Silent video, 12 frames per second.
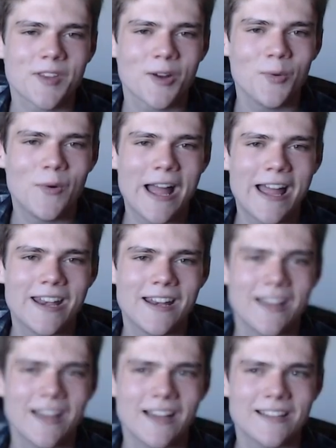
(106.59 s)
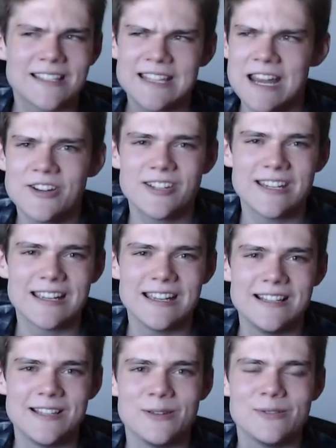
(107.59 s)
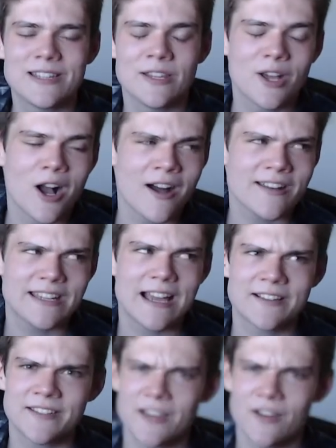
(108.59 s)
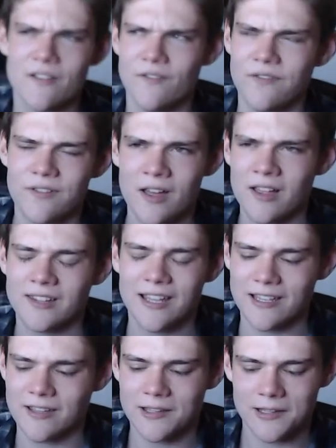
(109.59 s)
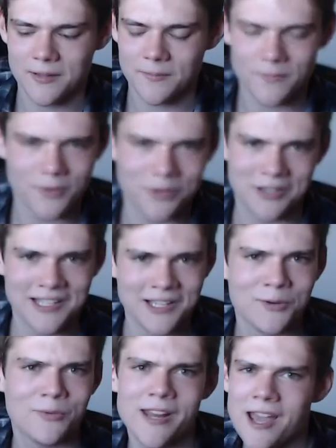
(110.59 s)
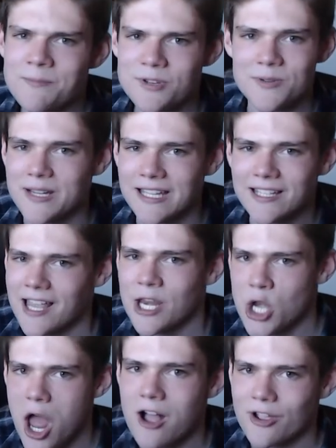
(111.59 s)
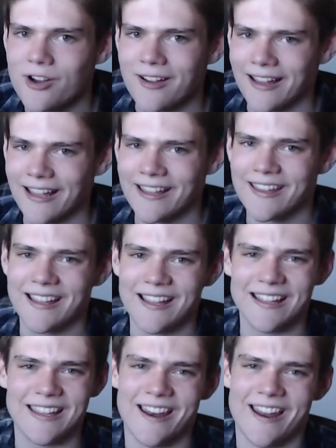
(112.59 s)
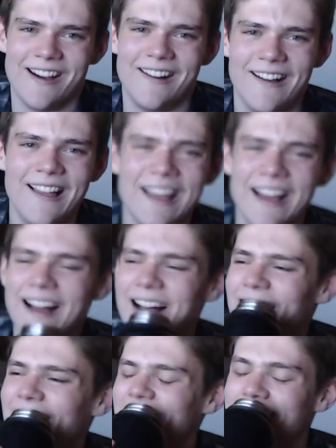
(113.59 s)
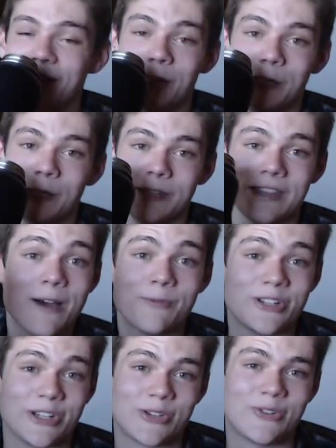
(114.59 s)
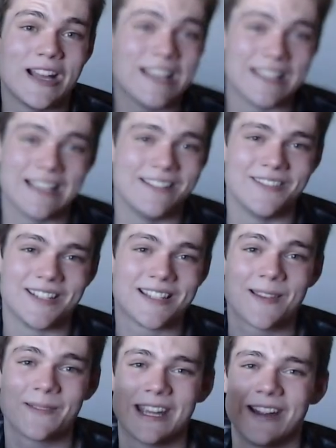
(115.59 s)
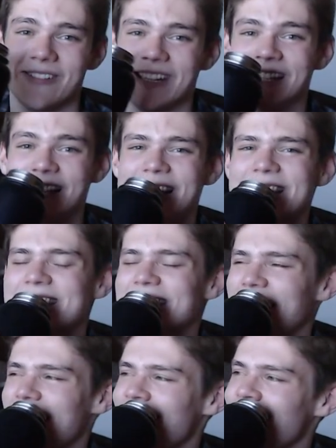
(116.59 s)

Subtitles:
When staging is used in the context of, like, what I'm doing, like, not cooking, you know? That was just crazy. It was just something I realized today.